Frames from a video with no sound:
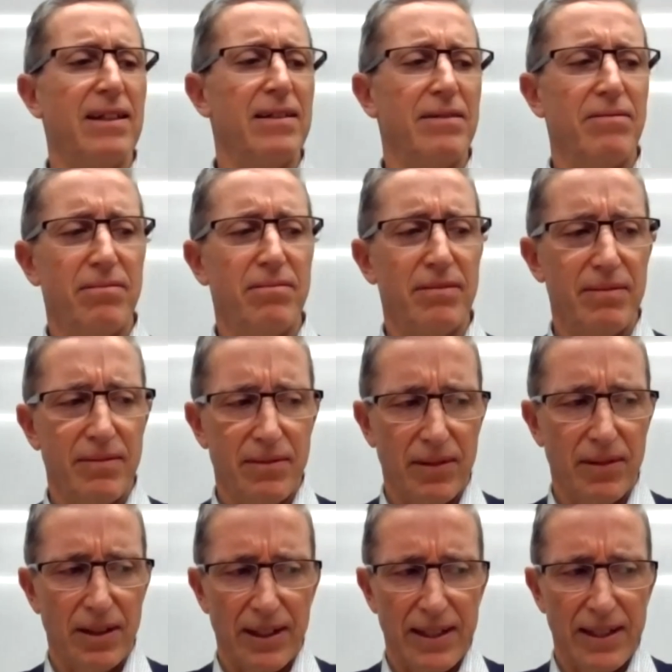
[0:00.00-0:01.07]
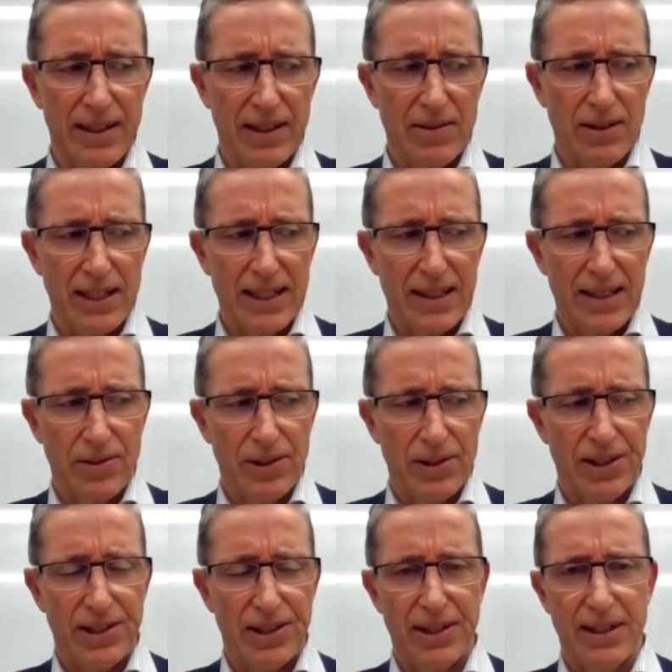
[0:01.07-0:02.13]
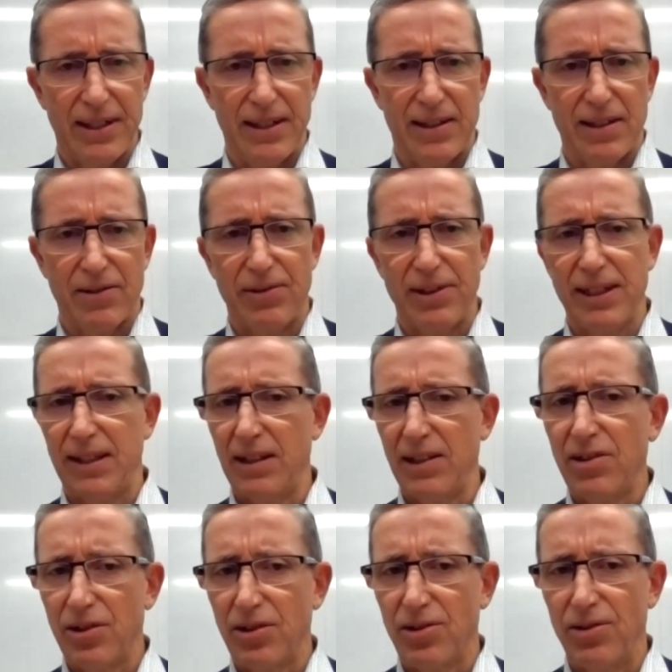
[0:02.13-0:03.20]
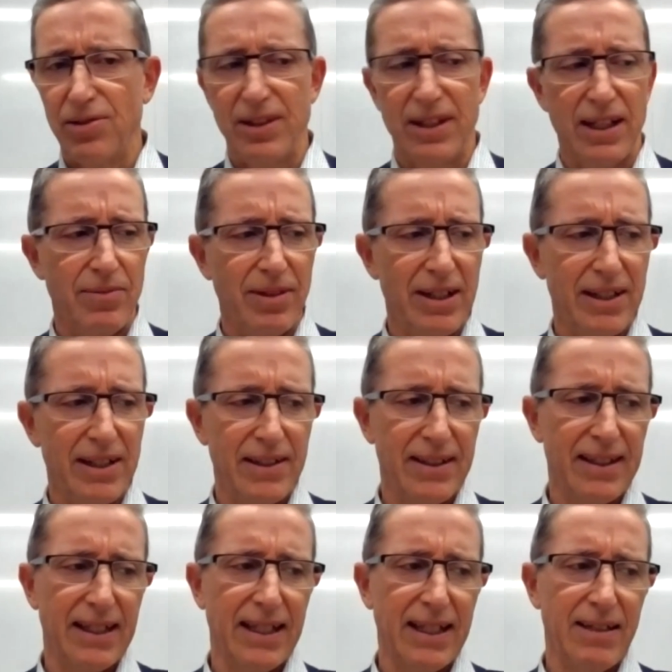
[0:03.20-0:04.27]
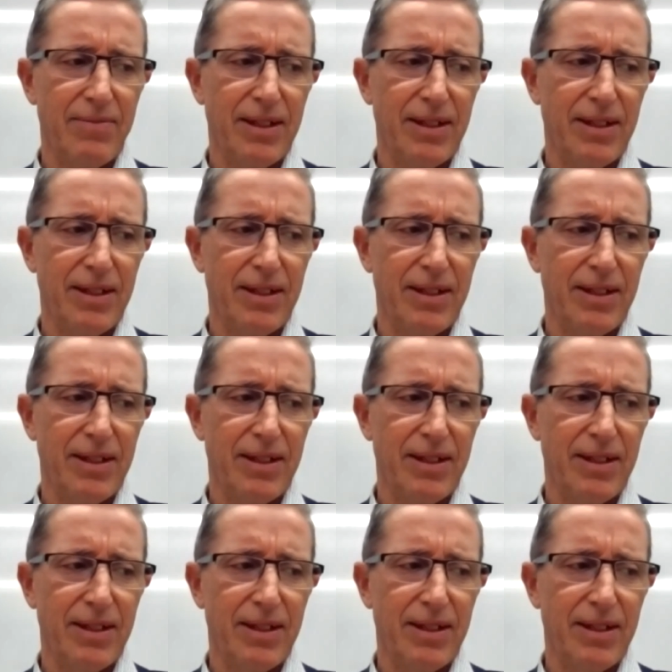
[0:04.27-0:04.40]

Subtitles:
a great question, and it's a real issue, Toby, as you say,